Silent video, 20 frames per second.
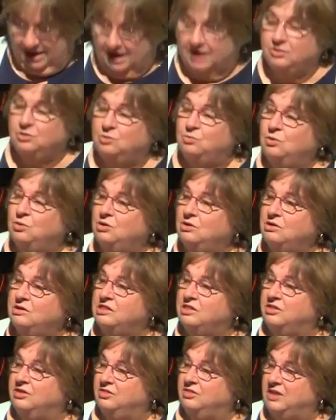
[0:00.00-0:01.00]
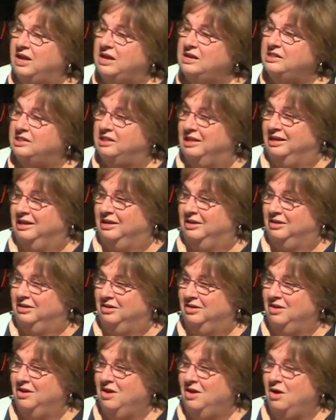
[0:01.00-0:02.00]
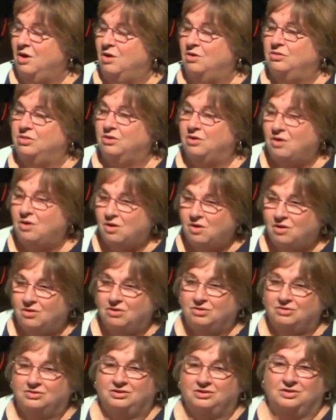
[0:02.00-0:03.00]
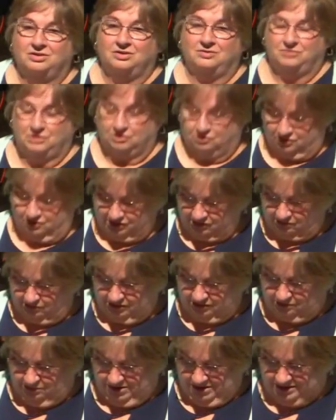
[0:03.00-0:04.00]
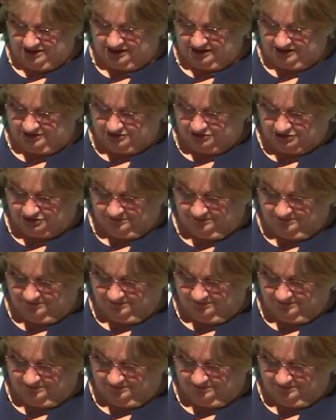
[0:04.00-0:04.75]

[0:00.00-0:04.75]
And the words that they sing are the heart of the Christmas message.